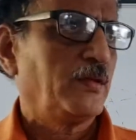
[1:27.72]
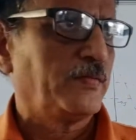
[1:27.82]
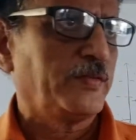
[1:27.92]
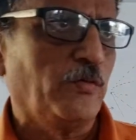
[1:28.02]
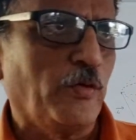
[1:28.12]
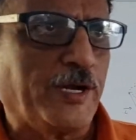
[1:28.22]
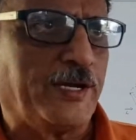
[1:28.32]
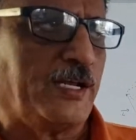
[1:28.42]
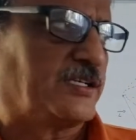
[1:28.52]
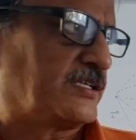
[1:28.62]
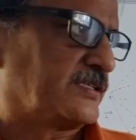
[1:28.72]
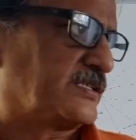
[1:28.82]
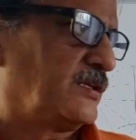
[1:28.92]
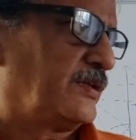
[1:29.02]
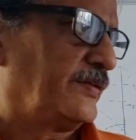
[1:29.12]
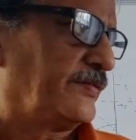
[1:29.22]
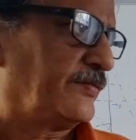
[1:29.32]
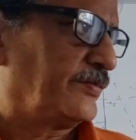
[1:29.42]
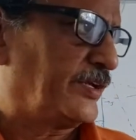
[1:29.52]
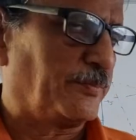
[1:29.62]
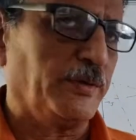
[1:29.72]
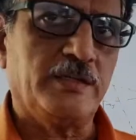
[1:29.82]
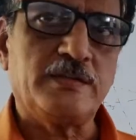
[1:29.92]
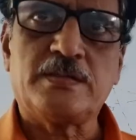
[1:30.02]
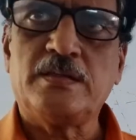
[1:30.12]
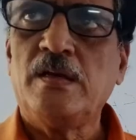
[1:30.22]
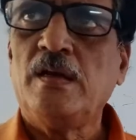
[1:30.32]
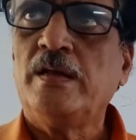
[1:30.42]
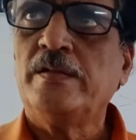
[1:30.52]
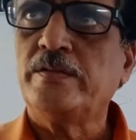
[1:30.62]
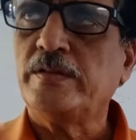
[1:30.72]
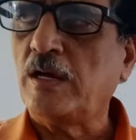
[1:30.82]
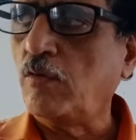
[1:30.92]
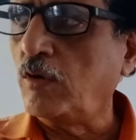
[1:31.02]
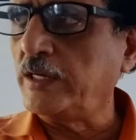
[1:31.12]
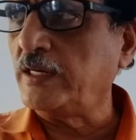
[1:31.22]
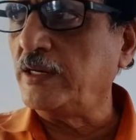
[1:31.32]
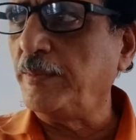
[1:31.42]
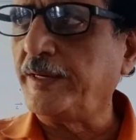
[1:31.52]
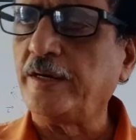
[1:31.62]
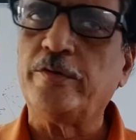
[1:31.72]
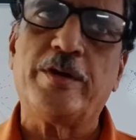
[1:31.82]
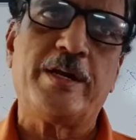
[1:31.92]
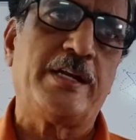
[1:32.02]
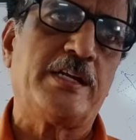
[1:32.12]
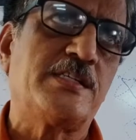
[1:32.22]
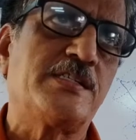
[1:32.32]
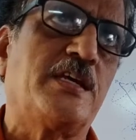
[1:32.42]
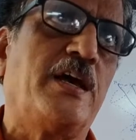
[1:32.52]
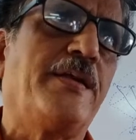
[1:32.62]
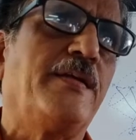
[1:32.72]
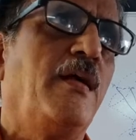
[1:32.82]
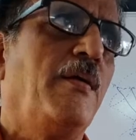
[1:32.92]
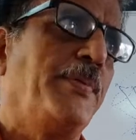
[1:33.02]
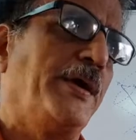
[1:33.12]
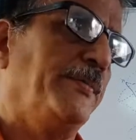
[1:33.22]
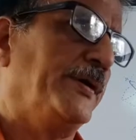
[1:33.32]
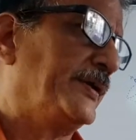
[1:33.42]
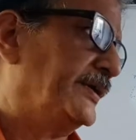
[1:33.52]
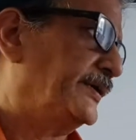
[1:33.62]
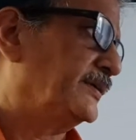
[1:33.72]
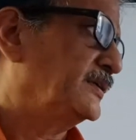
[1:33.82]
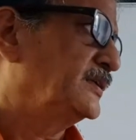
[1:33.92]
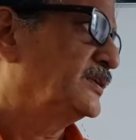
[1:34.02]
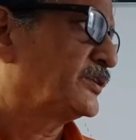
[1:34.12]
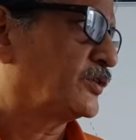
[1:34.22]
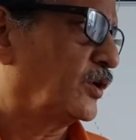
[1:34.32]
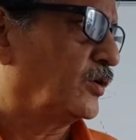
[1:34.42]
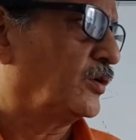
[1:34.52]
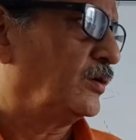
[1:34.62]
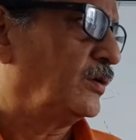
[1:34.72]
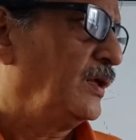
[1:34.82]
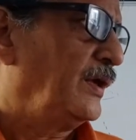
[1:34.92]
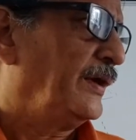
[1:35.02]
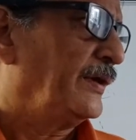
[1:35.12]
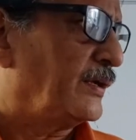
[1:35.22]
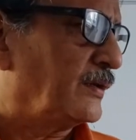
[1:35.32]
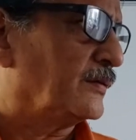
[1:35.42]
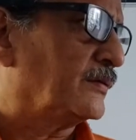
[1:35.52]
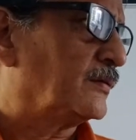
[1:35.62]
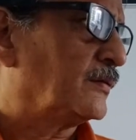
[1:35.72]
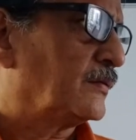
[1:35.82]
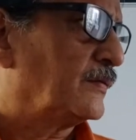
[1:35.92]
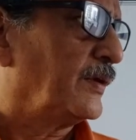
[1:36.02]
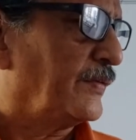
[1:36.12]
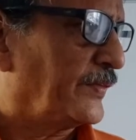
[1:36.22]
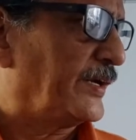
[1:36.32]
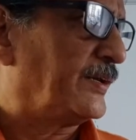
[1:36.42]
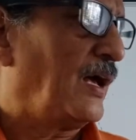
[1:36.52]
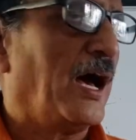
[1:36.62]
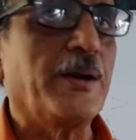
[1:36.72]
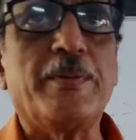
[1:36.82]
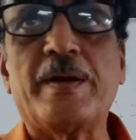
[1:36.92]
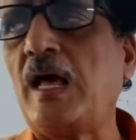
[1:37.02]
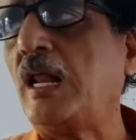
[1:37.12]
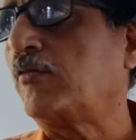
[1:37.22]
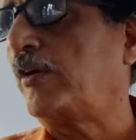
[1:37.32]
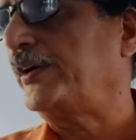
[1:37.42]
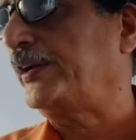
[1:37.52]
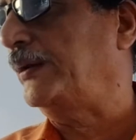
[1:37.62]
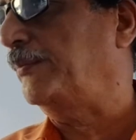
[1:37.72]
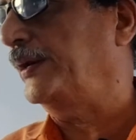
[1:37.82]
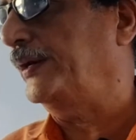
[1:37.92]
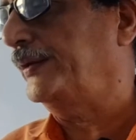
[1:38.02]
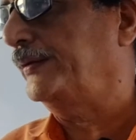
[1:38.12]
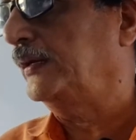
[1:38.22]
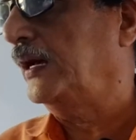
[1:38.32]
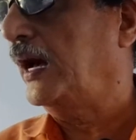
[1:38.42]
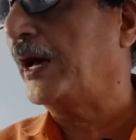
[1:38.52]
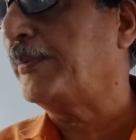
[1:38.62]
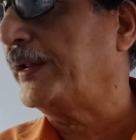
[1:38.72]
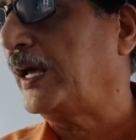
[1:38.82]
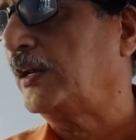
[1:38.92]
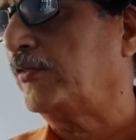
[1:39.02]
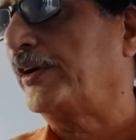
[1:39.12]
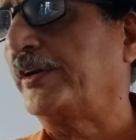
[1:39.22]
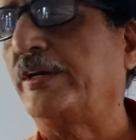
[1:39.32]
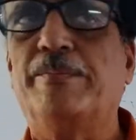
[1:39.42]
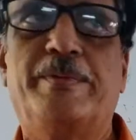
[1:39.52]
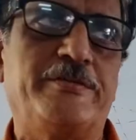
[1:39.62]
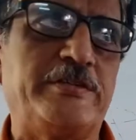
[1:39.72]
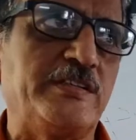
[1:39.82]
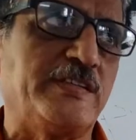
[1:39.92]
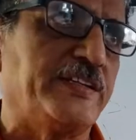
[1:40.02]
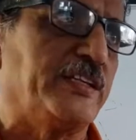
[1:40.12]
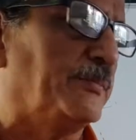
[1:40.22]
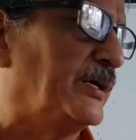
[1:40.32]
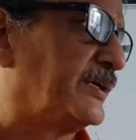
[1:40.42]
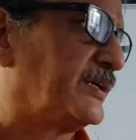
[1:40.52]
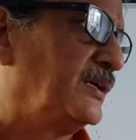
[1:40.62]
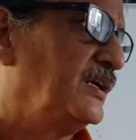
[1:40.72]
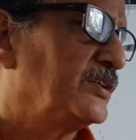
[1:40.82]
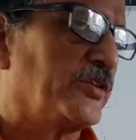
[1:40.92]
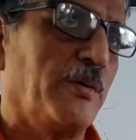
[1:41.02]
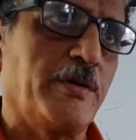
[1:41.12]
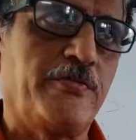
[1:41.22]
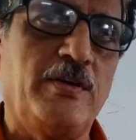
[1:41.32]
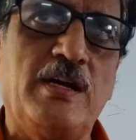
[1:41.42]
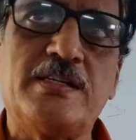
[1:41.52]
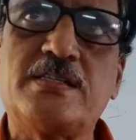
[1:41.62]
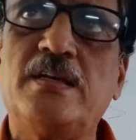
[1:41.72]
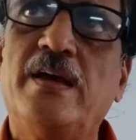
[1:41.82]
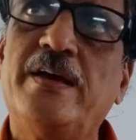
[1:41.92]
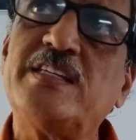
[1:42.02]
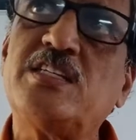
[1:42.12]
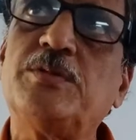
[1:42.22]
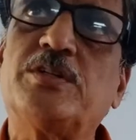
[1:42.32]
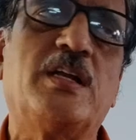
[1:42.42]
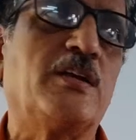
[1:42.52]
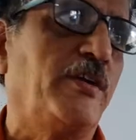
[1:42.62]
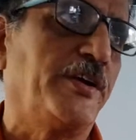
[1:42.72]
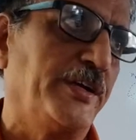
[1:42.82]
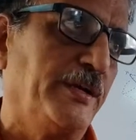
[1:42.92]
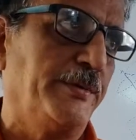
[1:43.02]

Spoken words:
The orientations, that means the only limited orientations are permitted. So, in that orbital quantum number which is nothing but Sommerfeld's azimuthal quantum